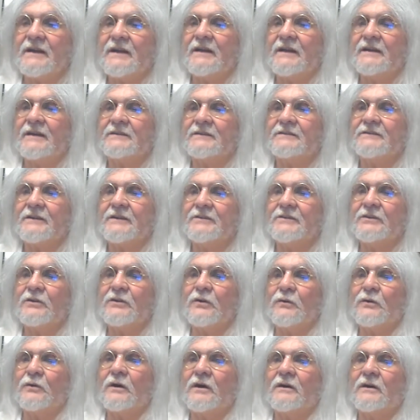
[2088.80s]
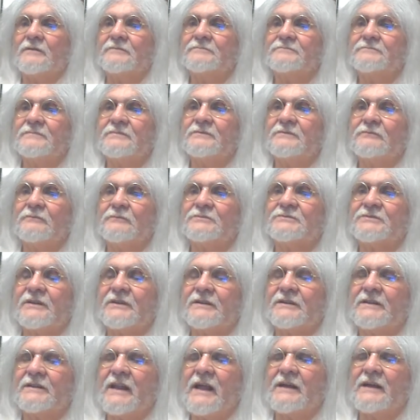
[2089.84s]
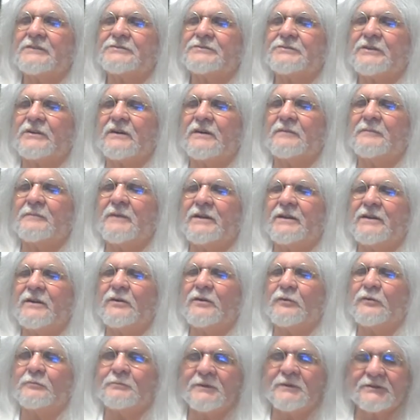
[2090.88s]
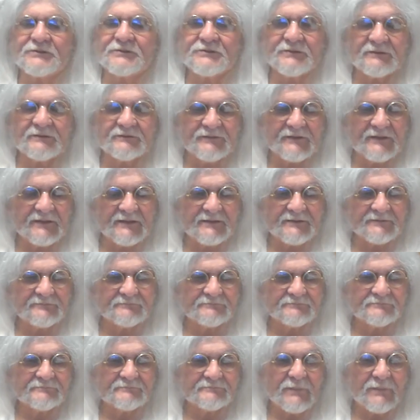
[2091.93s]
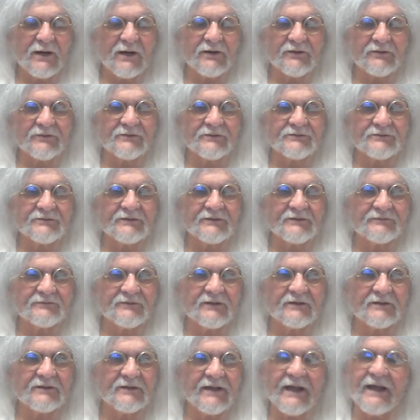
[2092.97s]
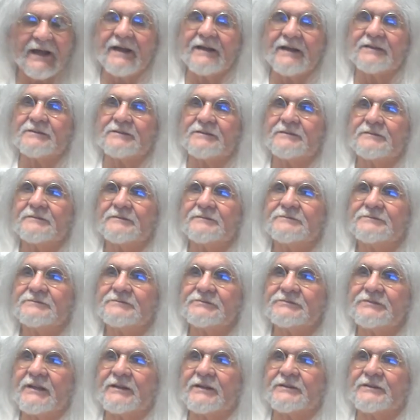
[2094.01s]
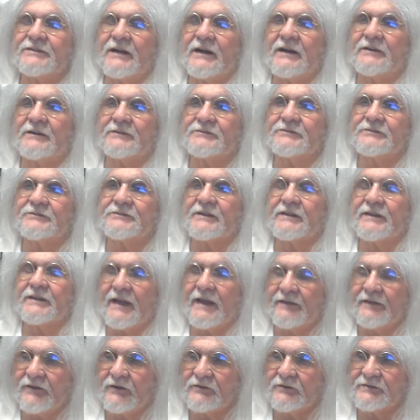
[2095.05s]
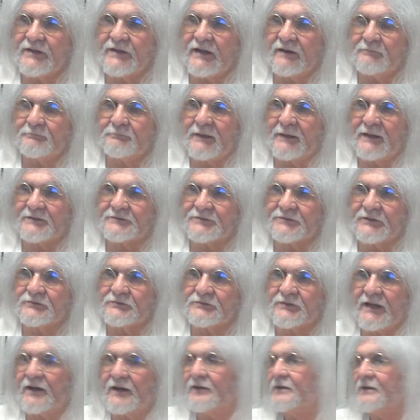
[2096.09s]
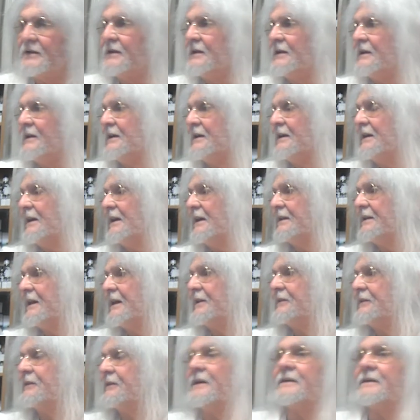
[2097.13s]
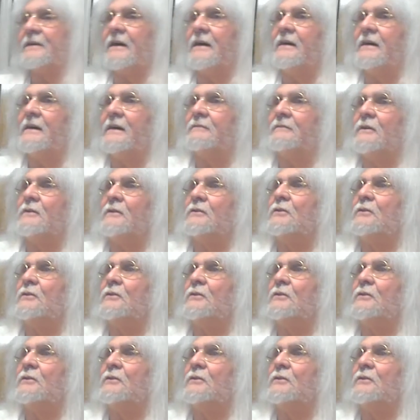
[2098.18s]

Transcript: And you know, uh, was last year I made a whole bunch of uh, bottles of uh, hand sanitizers and gave those out, passed those out. And I think I have a